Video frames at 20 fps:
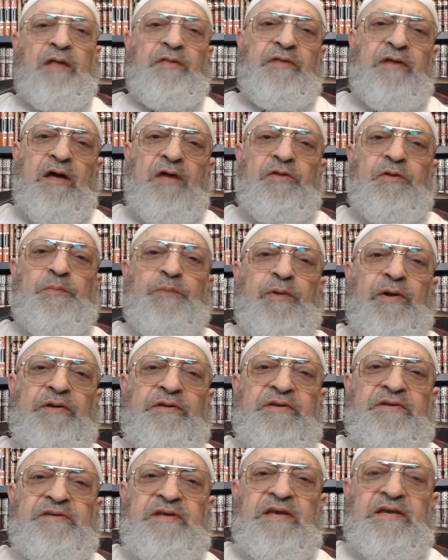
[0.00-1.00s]
and the other
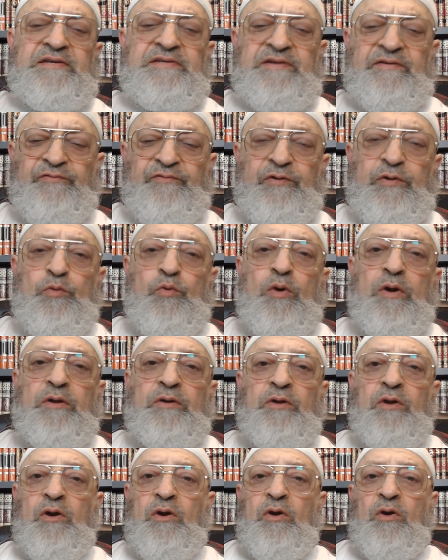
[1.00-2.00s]
party says, if we
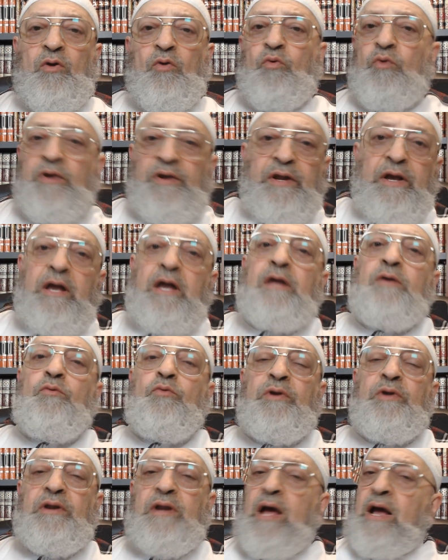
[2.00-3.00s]
won, we're
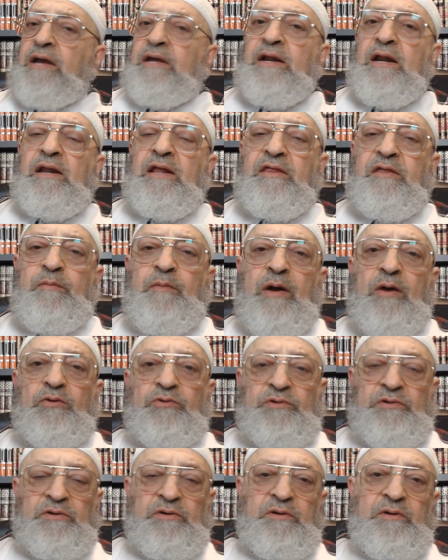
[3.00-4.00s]
not going to let them
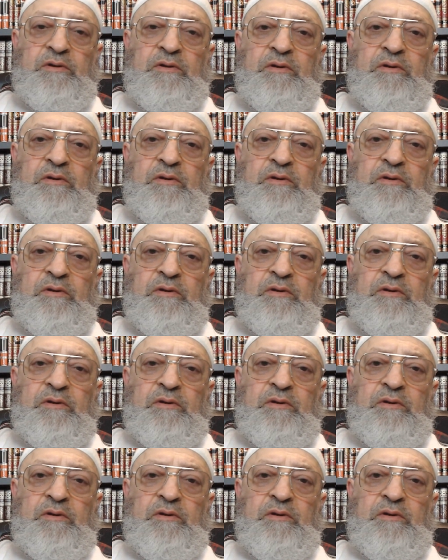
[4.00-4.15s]
out.